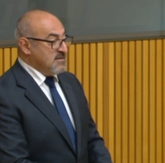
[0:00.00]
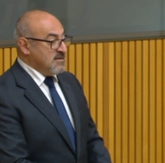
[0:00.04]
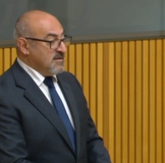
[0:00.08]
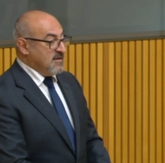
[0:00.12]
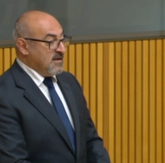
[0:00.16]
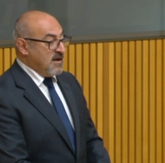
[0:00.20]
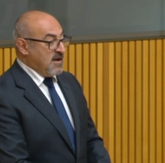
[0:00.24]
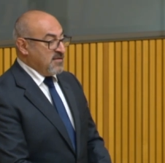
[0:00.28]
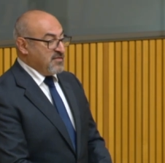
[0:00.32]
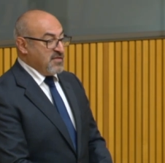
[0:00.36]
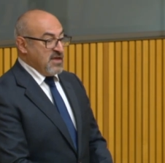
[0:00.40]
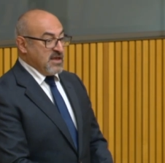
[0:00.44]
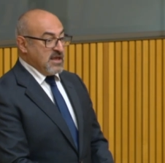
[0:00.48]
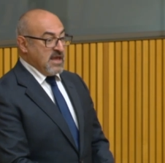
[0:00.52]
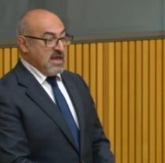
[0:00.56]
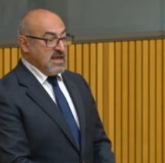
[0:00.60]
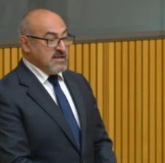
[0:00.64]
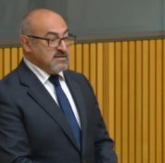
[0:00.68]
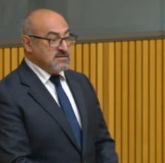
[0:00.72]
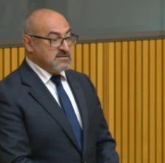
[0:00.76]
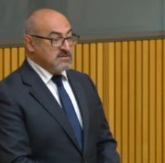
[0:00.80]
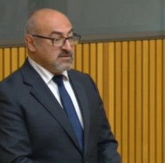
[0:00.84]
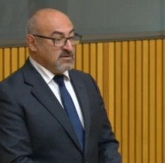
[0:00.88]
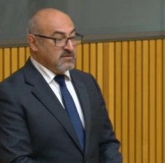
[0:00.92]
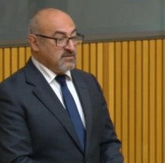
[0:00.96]
I think,
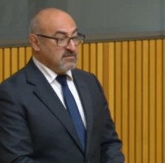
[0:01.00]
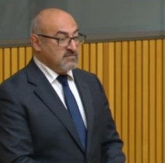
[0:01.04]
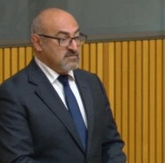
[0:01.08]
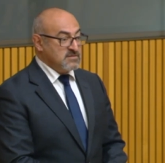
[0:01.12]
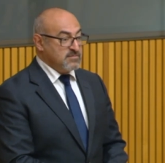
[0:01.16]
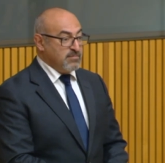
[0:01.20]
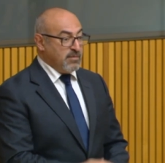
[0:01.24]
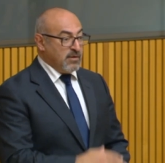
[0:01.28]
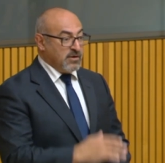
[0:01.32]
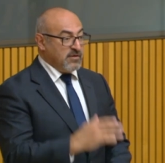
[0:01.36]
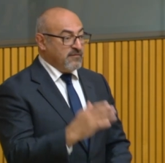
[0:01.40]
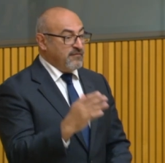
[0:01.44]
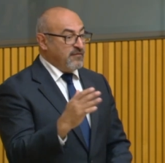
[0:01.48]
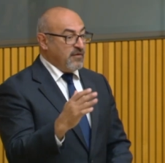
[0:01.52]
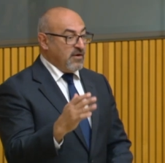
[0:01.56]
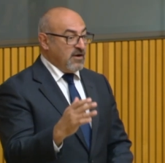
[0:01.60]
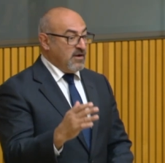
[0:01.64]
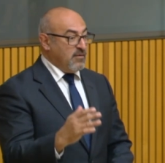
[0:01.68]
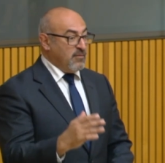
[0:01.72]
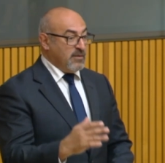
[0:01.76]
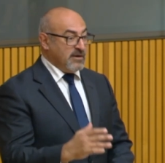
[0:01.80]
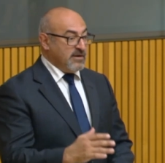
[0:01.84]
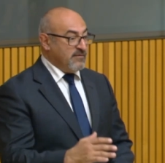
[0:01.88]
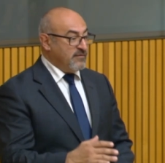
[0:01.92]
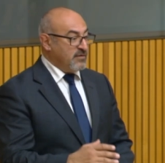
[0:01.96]
hits on Spotify or
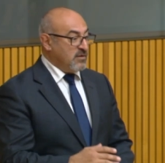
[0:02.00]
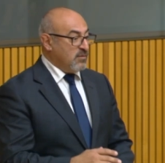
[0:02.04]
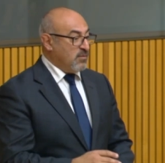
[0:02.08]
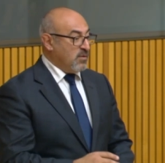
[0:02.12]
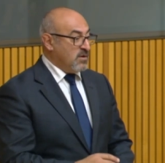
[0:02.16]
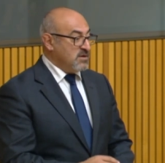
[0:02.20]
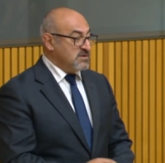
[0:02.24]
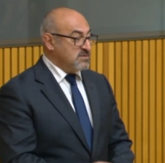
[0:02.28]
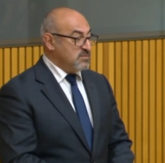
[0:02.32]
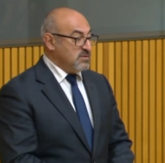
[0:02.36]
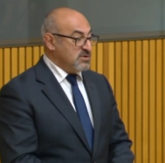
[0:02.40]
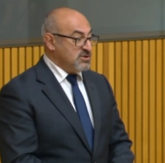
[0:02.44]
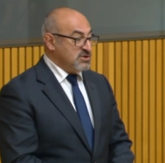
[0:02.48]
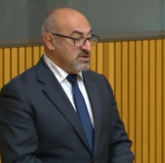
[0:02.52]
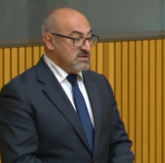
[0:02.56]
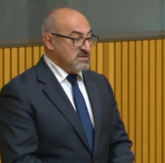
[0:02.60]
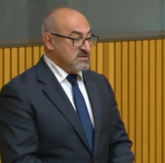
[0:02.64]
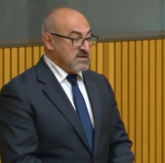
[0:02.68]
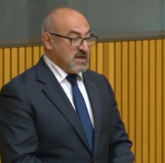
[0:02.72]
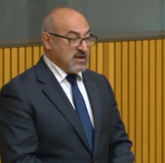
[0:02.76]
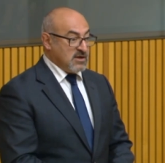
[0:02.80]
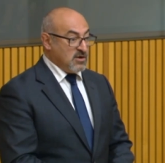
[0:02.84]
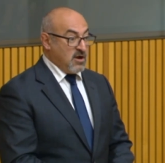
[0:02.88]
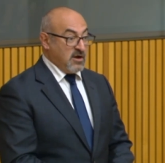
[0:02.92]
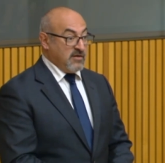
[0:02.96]
whatever it was, which is
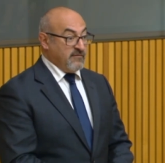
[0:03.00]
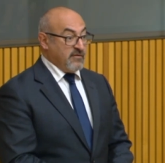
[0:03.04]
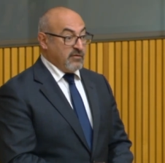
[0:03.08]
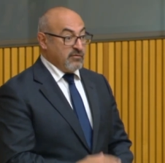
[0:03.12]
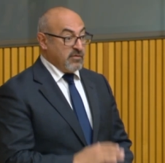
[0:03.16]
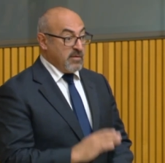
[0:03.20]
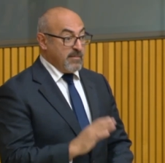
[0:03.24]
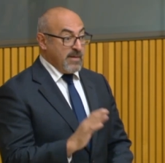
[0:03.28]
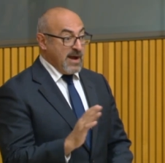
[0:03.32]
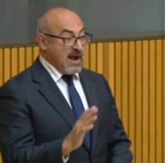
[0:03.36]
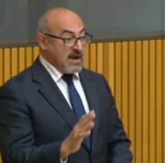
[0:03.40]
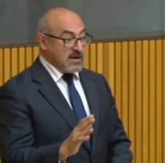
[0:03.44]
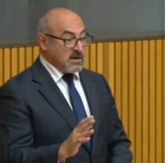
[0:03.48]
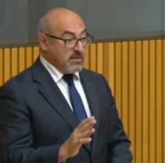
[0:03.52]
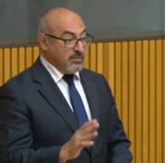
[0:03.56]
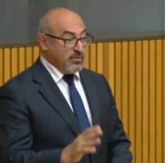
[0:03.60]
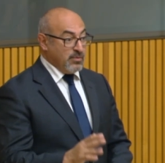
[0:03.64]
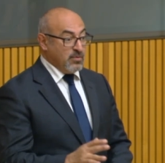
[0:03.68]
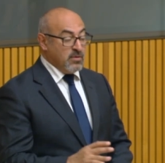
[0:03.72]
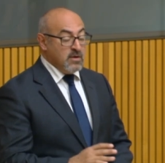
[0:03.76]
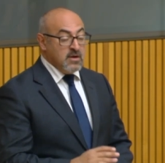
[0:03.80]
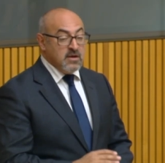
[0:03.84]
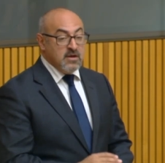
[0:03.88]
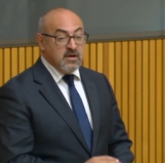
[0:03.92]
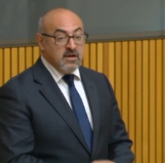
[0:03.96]
kind of a remarkable
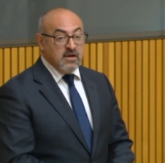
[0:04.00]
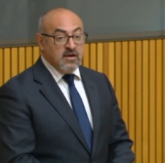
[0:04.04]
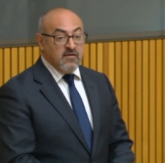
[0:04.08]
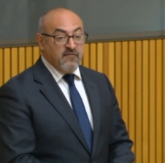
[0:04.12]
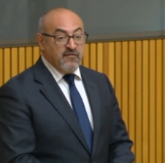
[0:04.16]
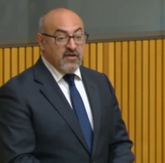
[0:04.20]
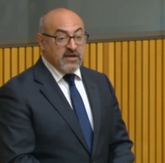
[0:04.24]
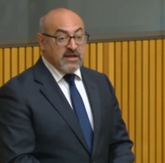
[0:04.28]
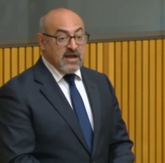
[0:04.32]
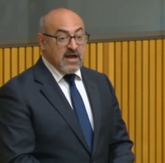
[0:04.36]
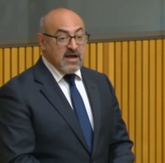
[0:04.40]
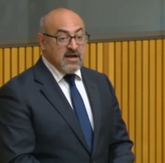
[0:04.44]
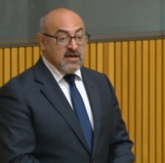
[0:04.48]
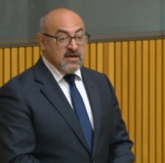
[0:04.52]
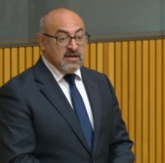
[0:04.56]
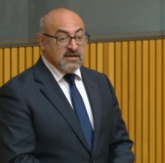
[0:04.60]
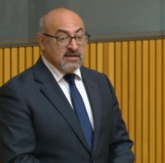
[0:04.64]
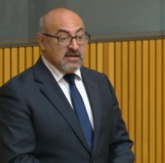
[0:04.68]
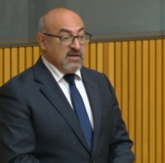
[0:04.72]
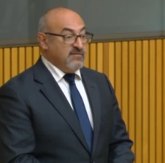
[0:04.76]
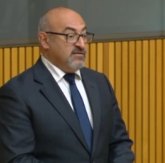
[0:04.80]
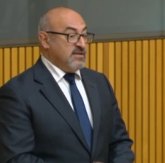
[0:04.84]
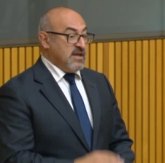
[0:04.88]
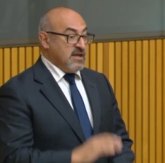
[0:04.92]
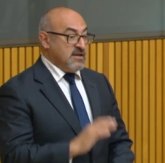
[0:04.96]
figure,
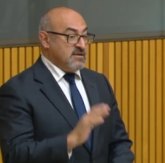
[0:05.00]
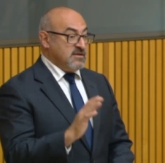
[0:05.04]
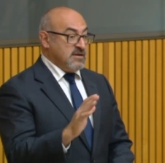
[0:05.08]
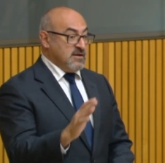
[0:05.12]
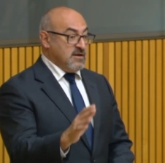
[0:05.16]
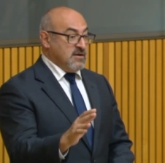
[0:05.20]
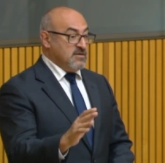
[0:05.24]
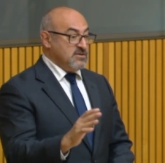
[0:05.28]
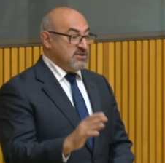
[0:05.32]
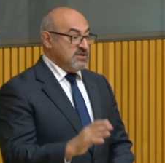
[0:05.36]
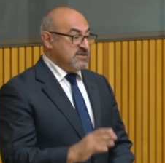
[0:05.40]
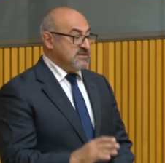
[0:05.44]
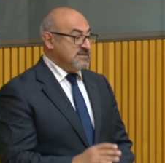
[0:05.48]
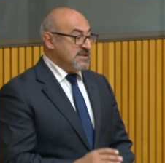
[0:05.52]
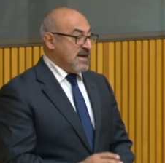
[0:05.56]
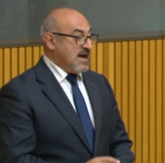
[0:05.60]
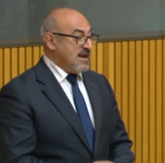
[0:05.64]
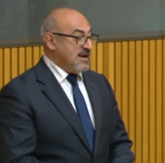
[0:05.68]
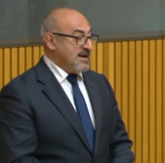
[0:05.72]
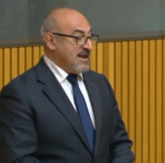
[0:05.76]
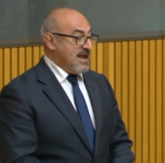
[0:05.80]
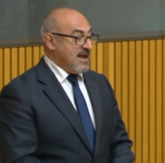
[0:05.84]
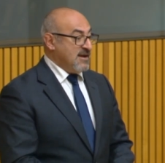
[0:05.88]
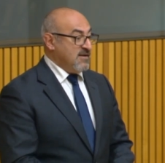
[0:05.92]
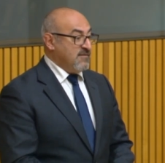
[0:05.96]
given that, she
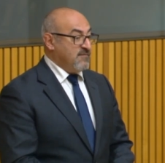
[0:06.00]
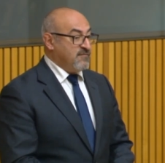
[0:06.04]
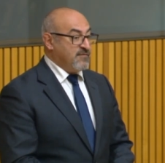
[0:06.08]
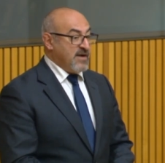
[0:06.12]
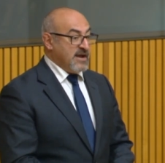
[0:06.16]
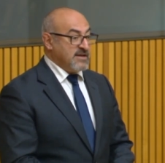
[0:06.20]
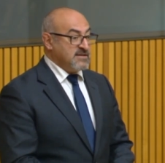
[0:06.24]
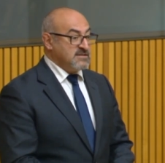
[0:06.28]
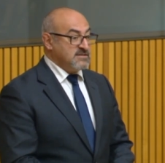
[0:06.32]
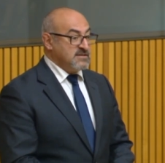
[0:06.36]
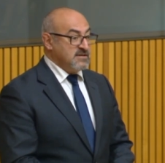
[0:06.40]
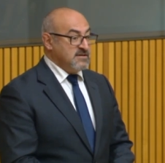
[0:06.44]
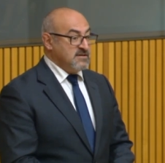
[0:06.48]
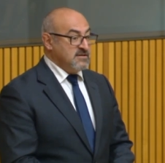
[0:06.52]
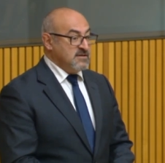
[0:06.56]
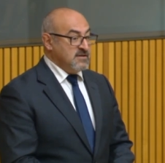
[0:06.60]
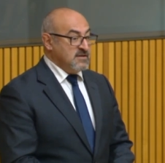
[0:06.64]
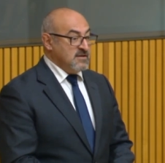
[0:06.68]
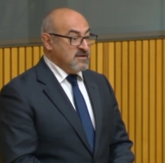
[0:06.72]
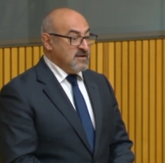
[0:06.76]
started out in Frankston.